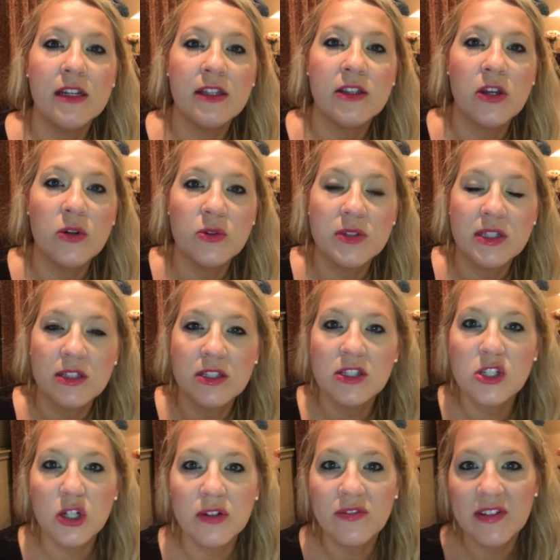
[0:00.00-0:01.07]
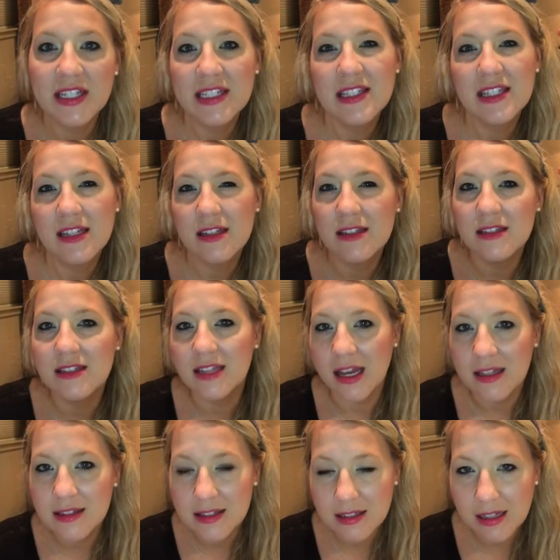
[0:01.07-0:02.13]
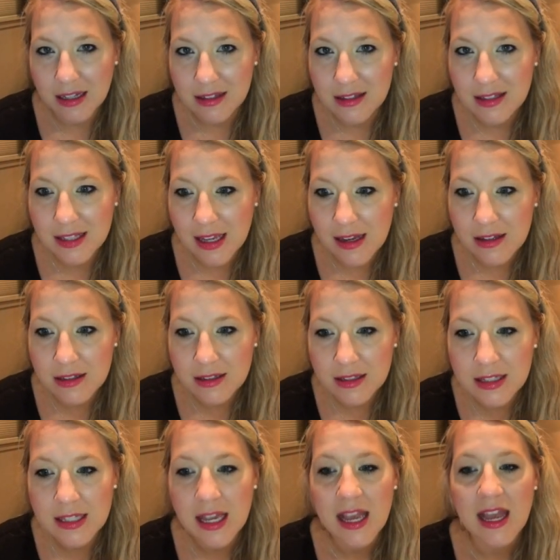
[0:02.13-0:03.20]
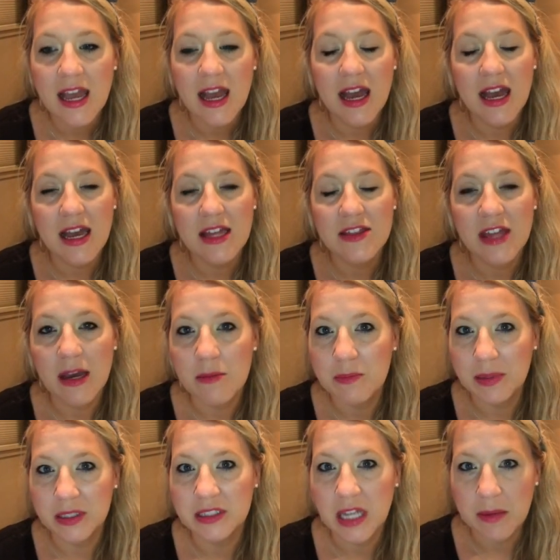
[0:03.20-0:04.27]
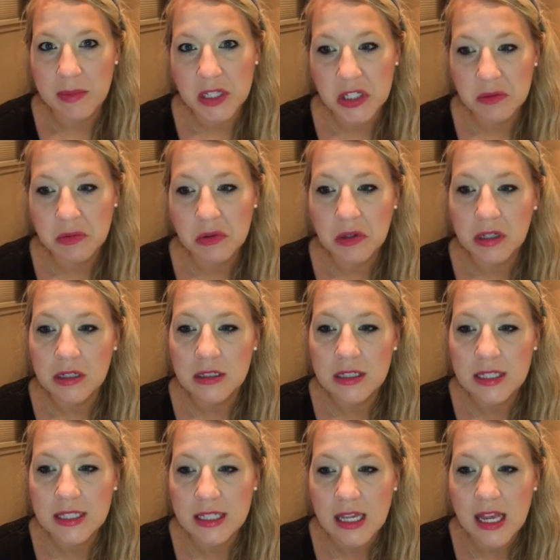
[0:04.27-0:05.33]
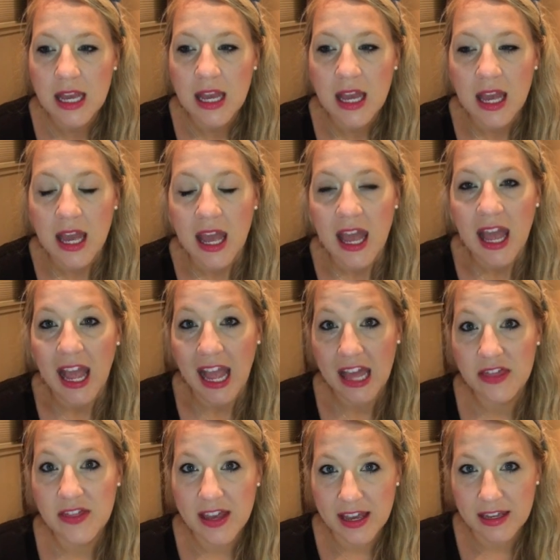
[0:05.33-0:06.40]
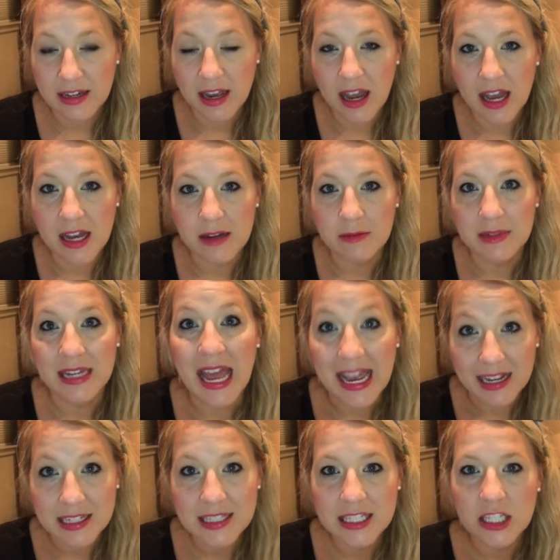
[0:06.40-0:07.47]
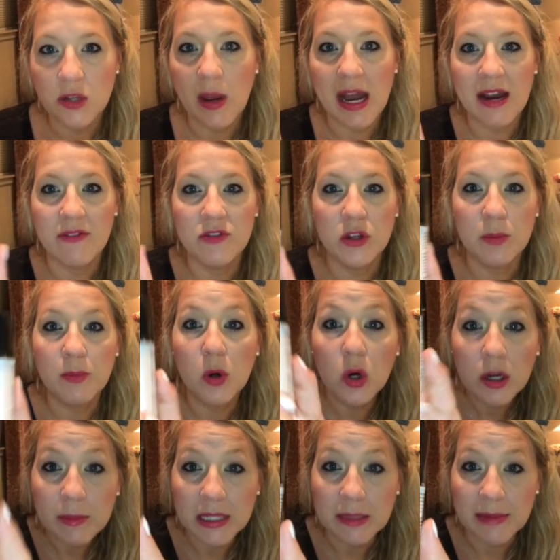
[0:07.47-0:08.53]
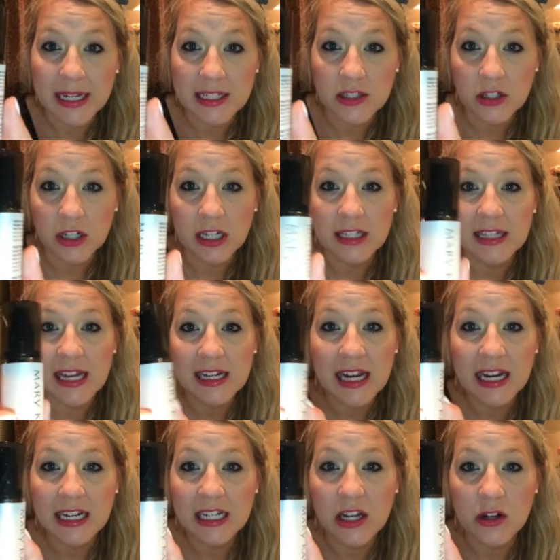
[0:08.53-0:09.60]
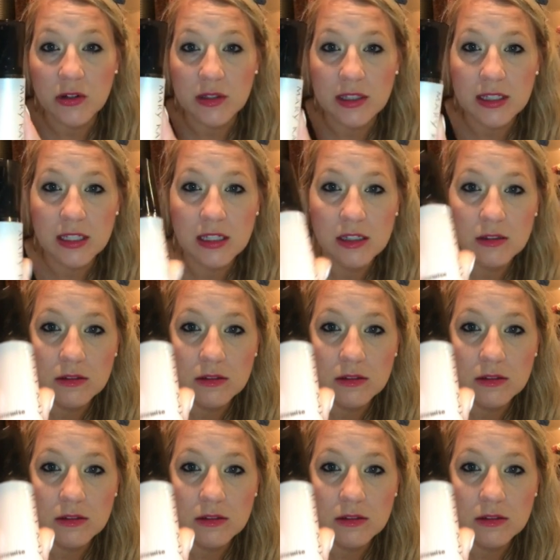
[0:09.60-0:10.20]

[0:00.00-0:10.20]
those surface dead skin cells that build up in your pores. And then next you have the Pore Minimizer, and that kind of goes